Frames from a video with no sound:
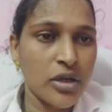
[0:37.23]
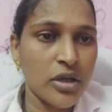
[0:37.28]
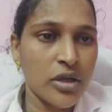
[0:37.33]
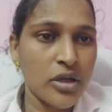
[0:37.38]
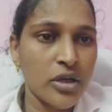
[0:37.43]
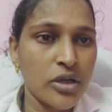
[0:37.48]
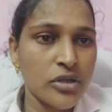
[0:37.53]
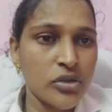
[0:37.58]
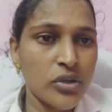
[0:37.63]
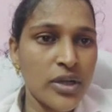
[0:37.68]

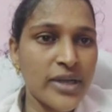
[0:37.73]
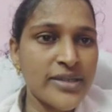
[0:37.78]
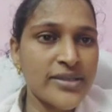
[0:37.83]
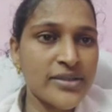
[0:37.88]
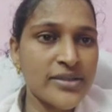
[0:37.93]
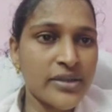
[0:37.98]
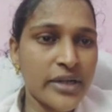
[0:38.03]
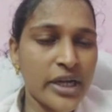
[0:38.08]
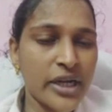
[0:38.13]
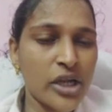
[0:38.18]
So
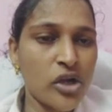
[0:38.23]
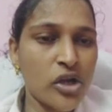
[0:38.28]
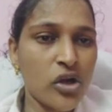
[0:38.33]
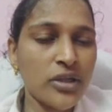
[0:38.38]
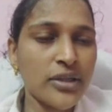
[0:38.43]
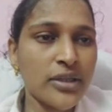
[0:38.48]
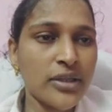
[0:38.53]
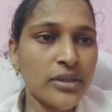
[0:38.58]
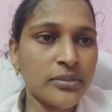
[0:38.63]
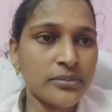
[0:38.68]
let's recall
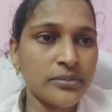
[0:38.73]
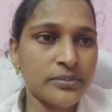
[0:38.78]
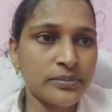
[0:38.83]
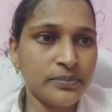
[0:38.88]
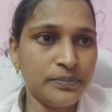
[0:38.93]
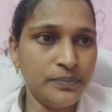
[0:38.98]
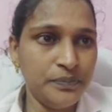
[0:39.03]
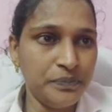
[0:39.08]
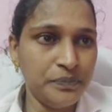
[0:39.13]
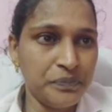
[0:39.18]
the
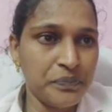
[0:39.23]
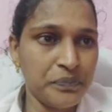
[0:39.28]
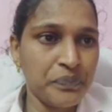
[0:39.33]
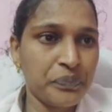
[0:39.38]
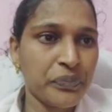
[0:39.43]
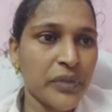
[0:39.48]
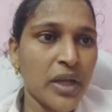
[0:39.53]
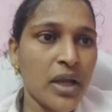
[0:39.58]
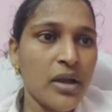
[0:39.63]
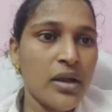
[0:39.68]

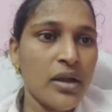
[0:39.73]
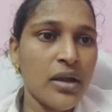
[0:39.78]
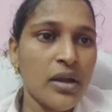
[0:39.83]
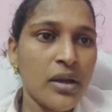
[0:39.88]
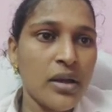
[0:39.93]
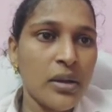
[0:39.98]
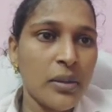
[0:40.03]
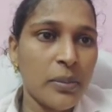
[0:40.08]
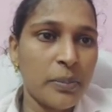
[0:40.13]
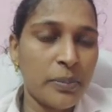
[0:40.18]

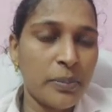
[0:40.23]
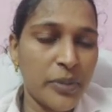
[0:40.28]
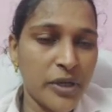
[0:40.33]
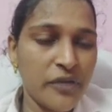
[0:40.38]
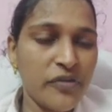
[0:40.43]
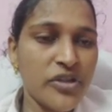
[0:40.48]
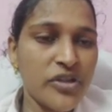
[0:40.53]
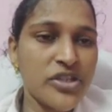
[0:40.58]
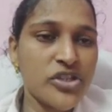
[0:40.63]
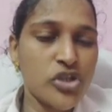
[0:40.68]

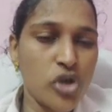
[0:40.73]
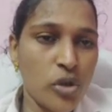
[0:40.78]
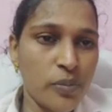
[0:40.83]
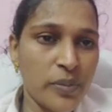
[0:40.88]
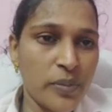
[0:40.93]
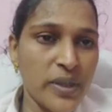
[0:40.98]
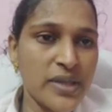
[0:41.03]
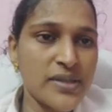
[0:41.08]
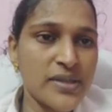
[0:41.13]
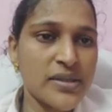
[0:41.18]
previous
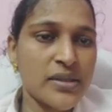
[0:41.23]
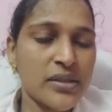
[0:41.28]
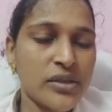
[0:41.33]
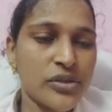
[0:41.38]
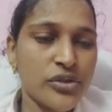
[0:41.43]
topics.